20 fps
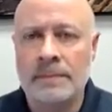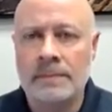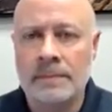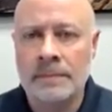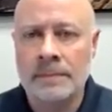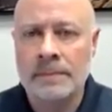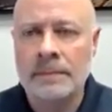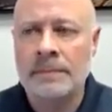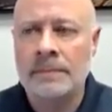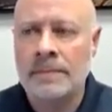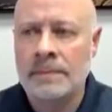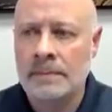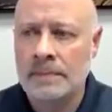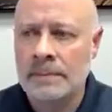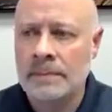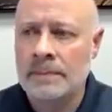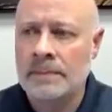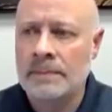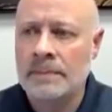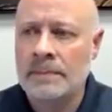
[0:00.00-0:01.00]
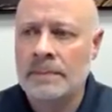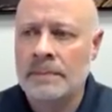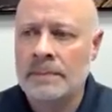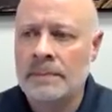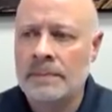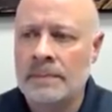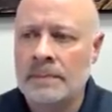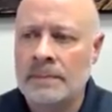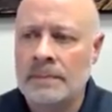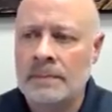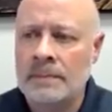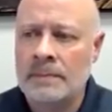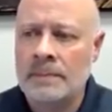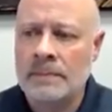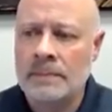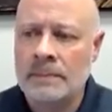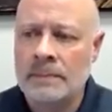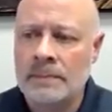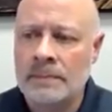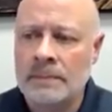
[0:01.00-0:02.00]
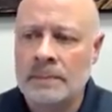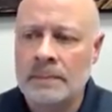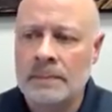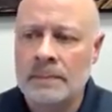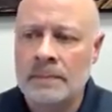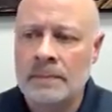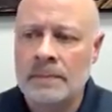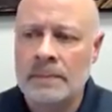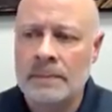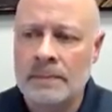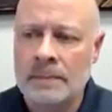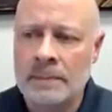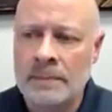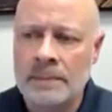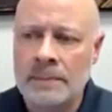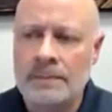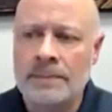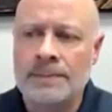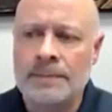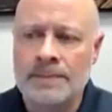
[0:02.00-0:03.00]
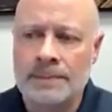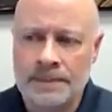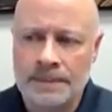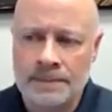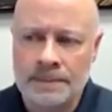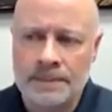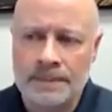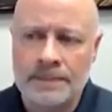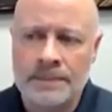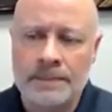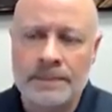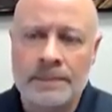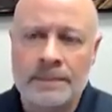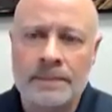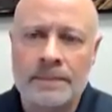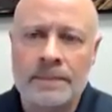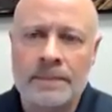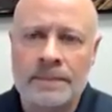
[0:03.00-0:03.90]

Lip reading: [no speech]